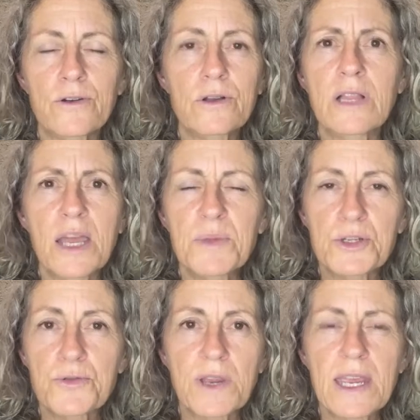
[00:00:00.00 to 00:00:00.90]
climb a
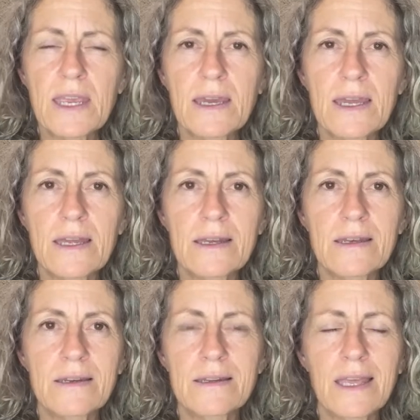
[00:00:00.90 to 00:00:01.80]
tree,
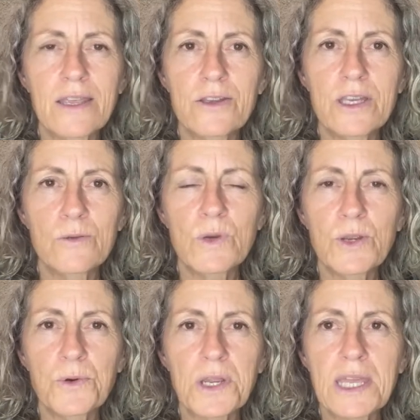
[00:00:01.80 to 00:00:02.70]
and like you did when
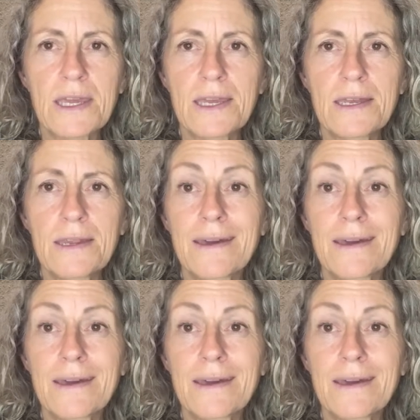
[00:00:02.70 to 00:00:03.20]
you were a kid.